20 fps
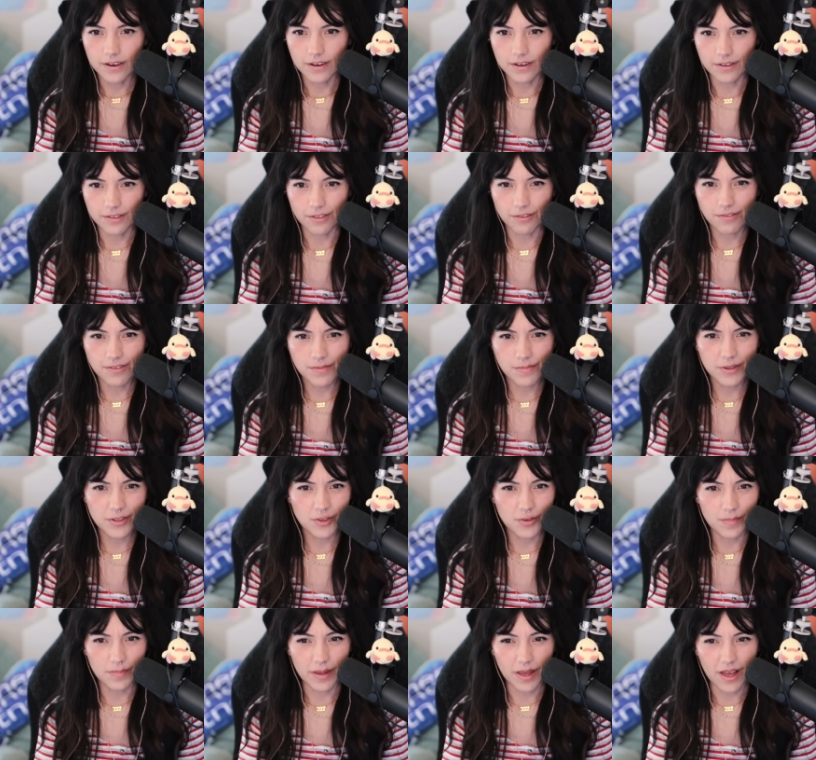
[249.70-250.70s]
Are those a
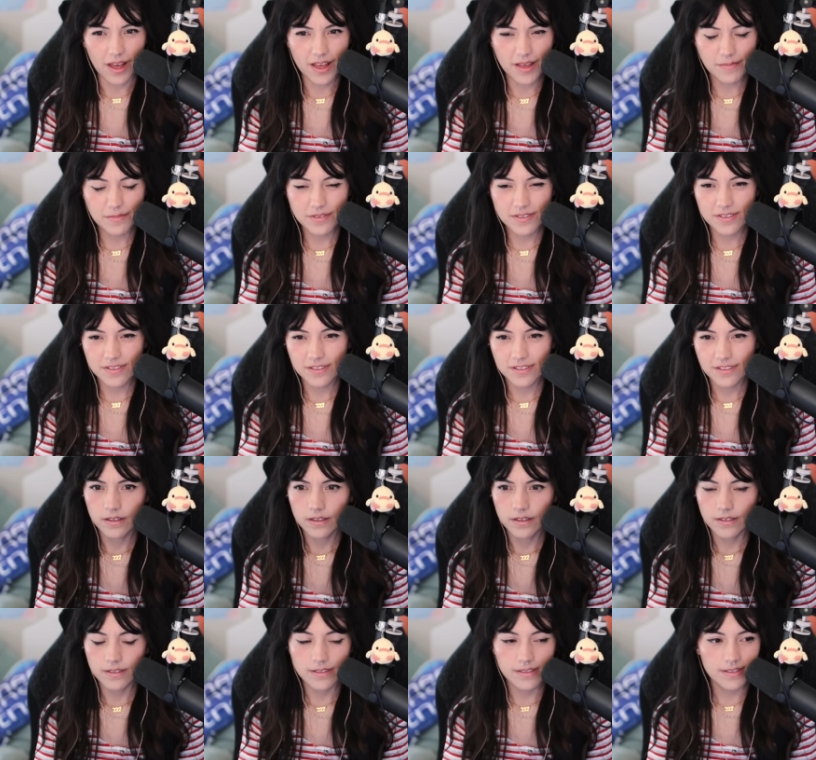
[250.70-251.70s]
bunch of bombs?
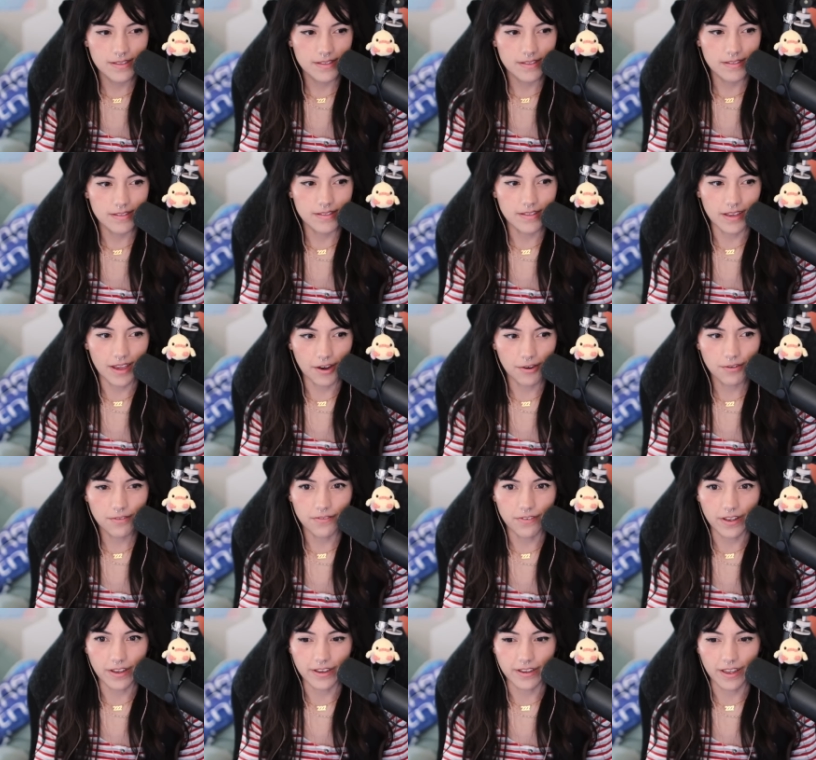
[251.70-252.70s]
It's
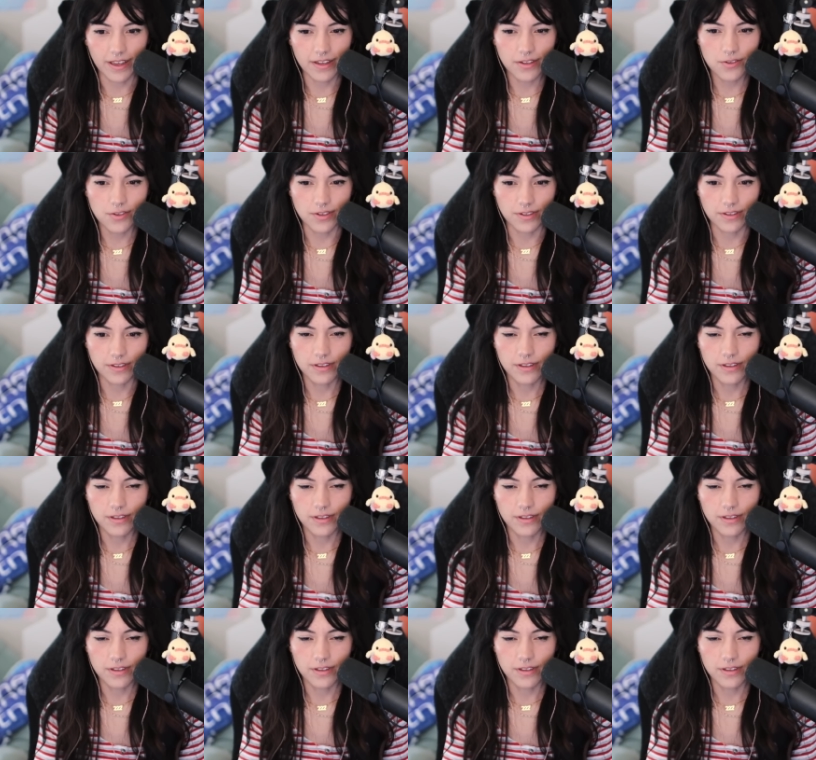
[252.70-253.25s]
terrifying, actually.